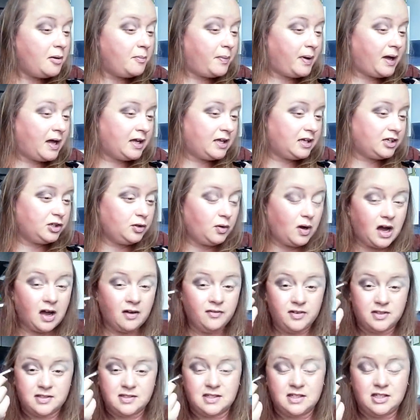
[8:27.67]
But you
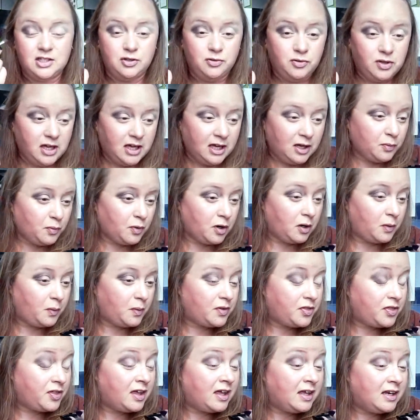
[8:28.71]
obviously, you can work
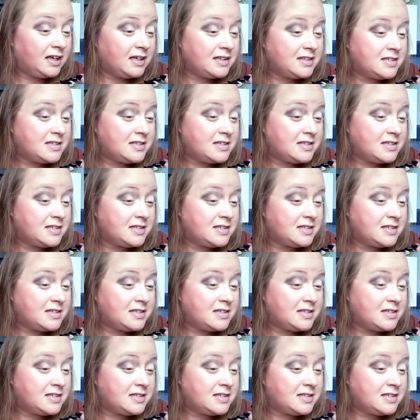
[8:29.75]
with it.